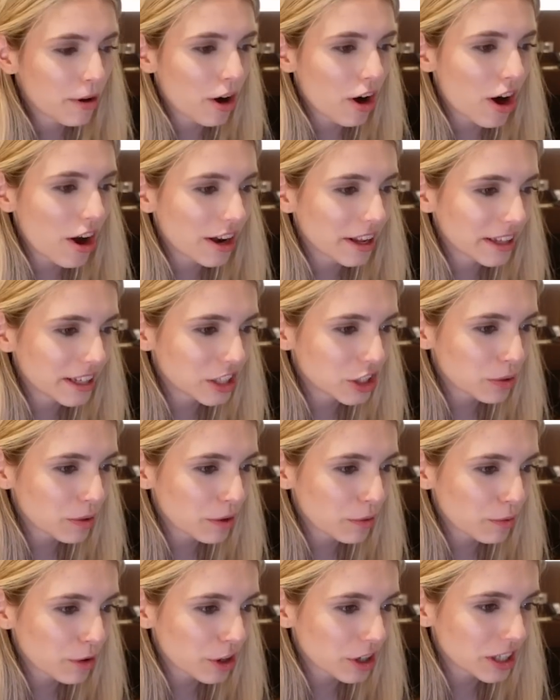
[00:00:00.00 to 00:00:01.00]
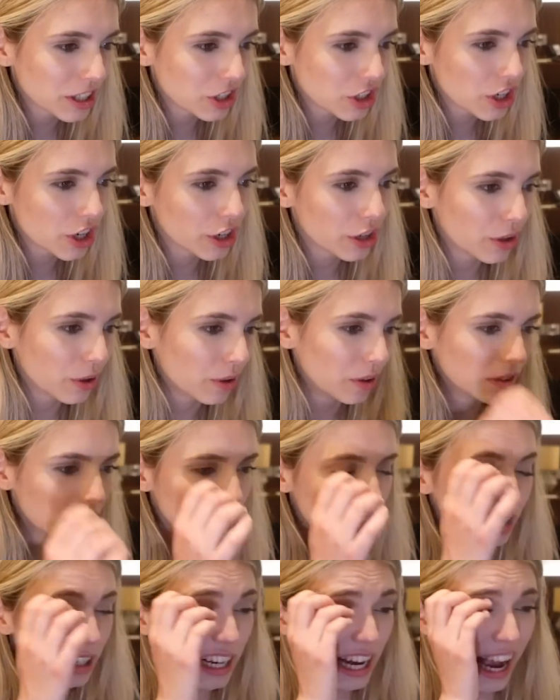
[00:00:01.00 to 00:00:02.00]
pawn, and then she went rook e2.
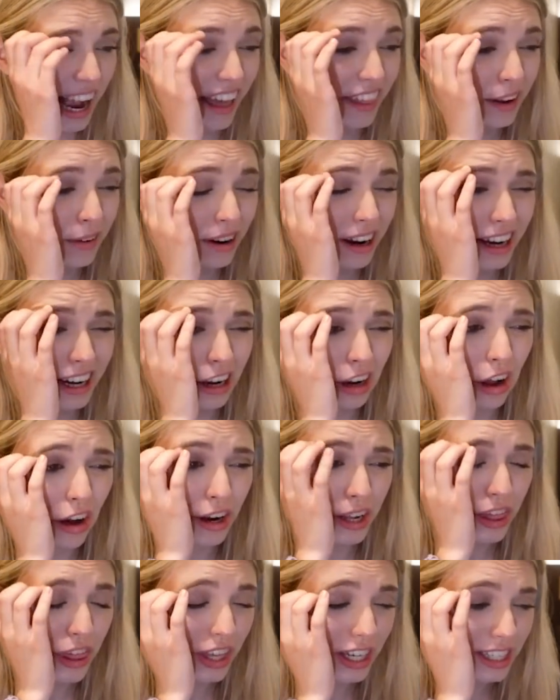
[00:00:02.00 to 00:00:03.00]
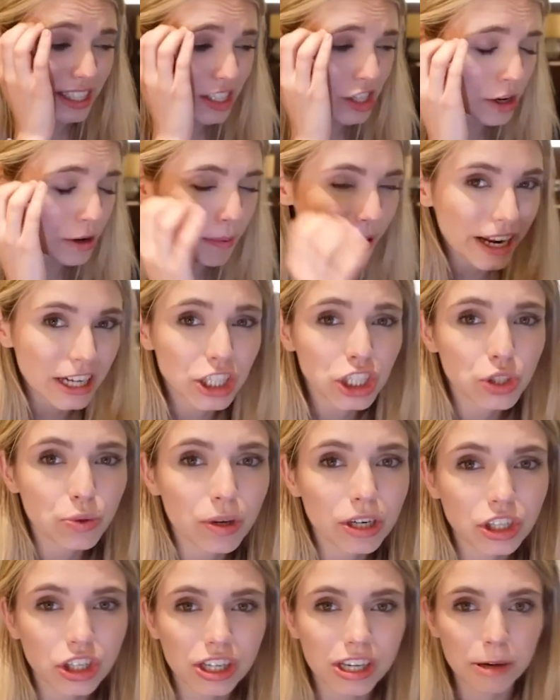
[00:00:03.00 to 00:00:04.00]
And there were like a lot of things here, but I just
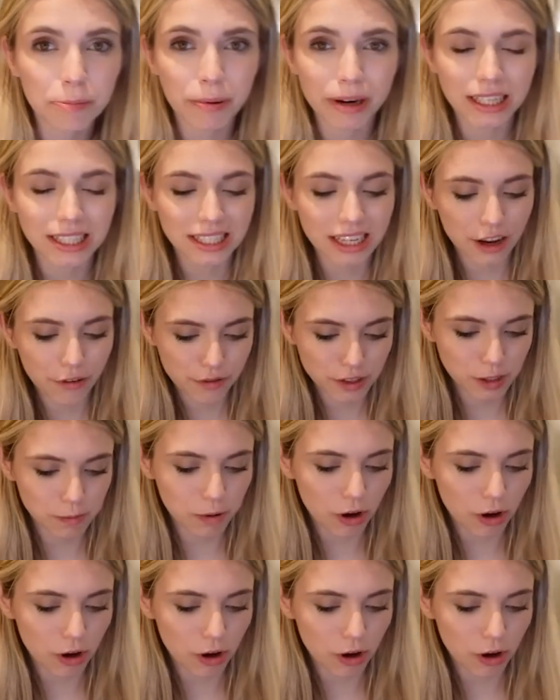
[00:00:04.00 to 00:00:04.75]
wanted to keep it as safe as